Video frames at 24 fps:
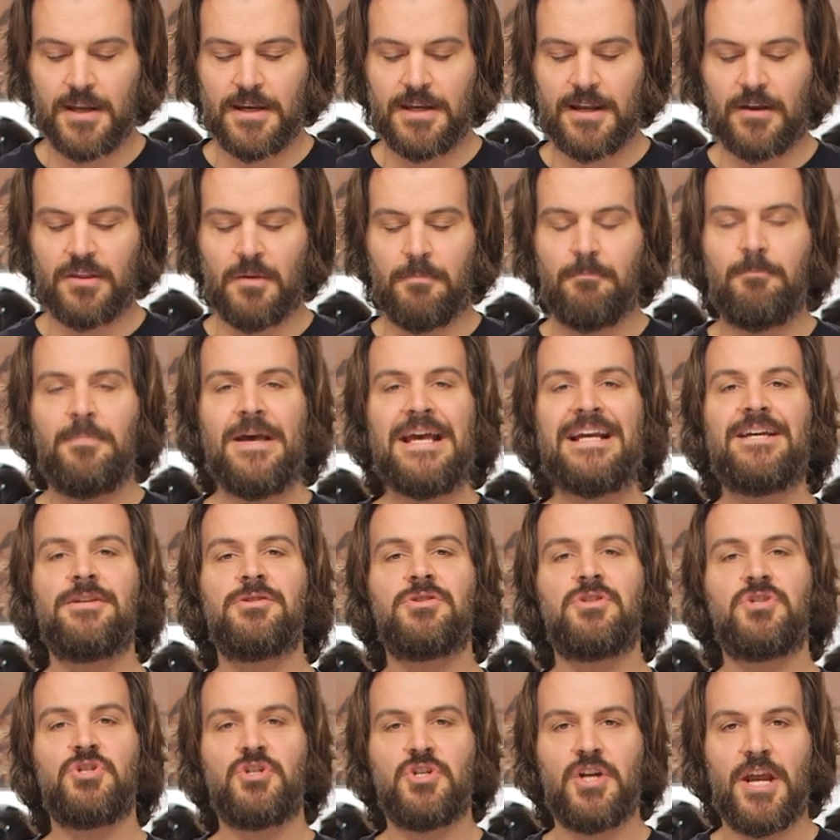Now the
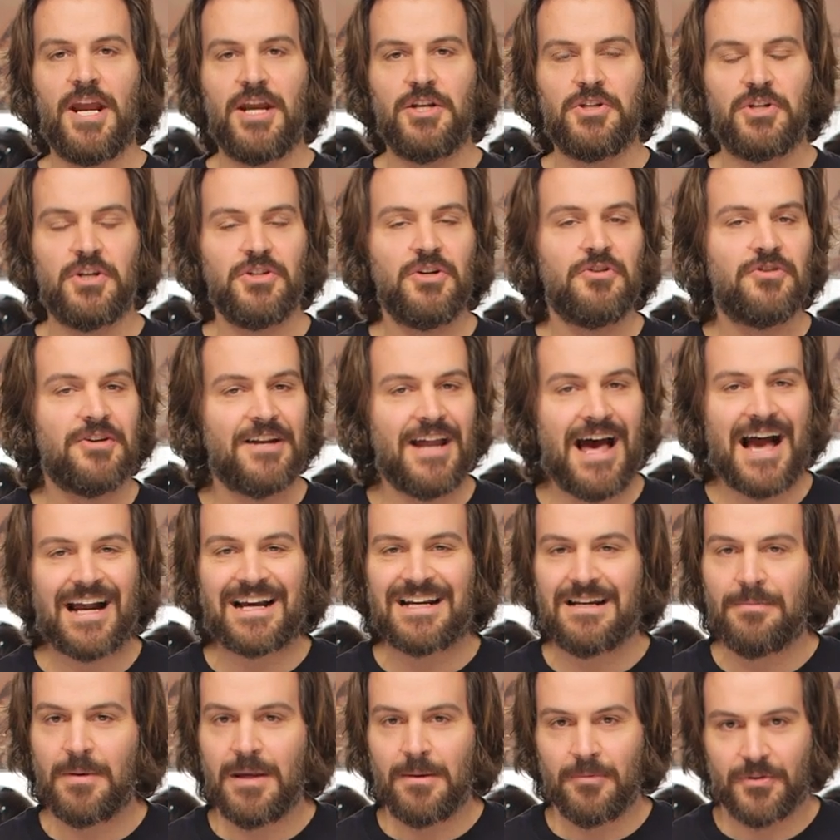biggest change that you're not
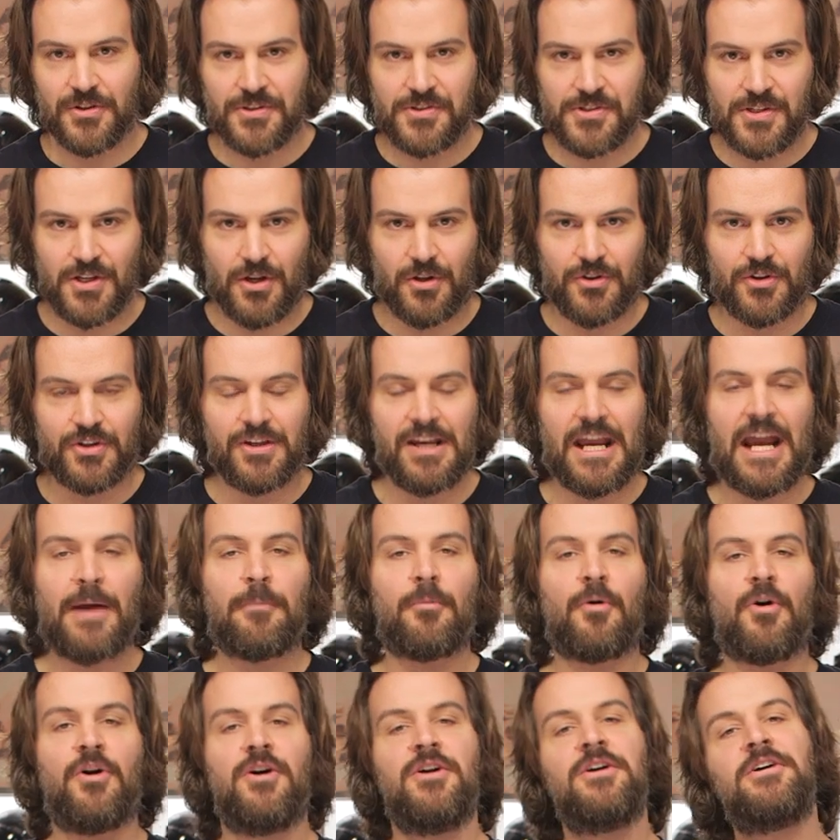gonna be able to see on the
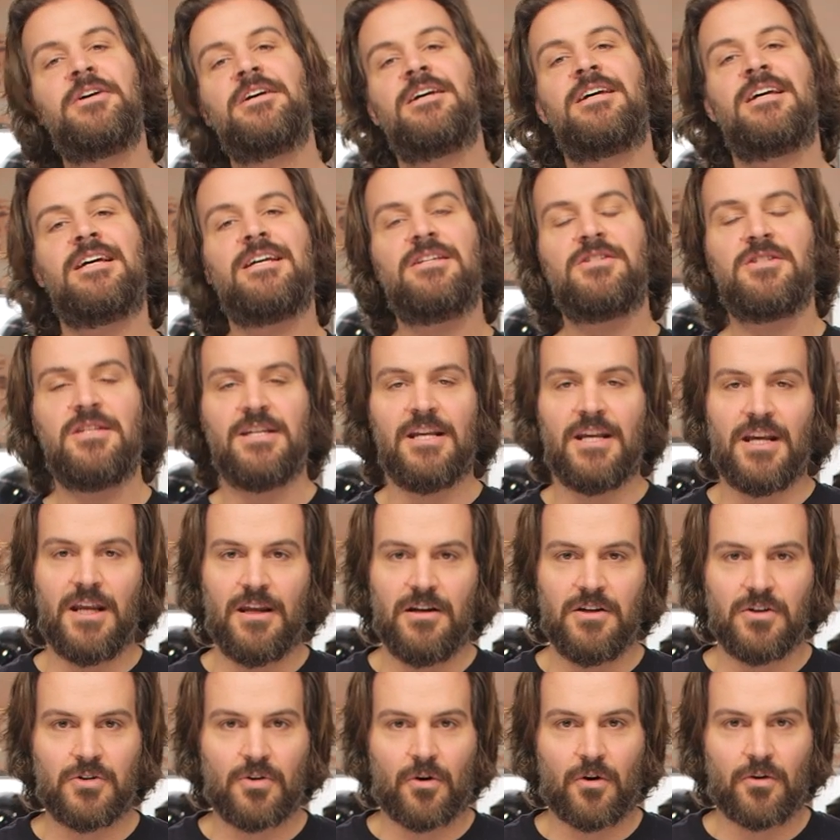camera is the
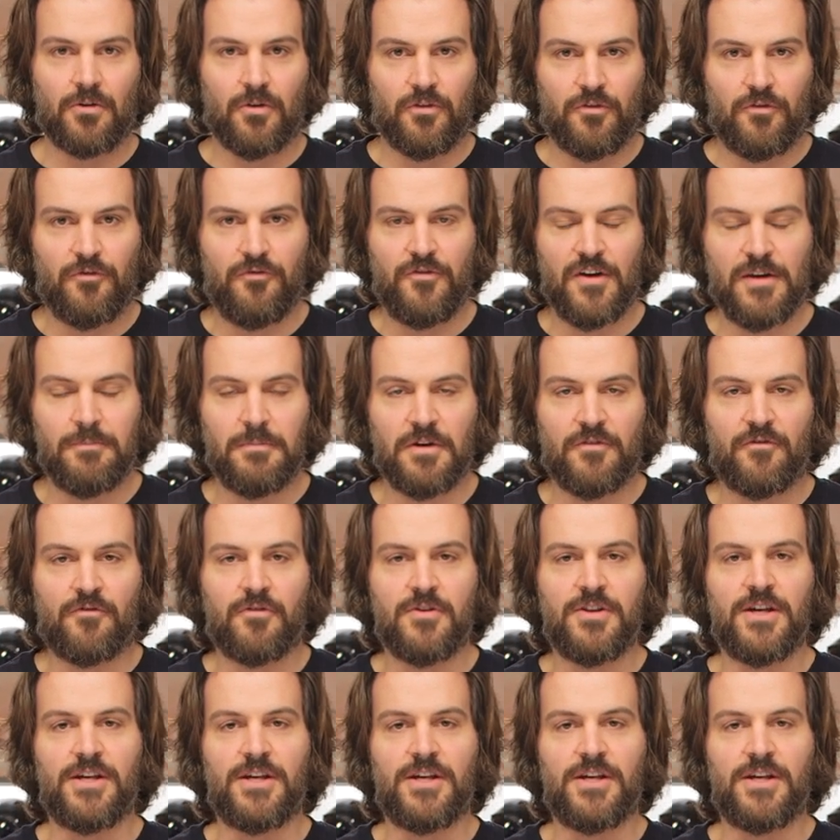internal fitment for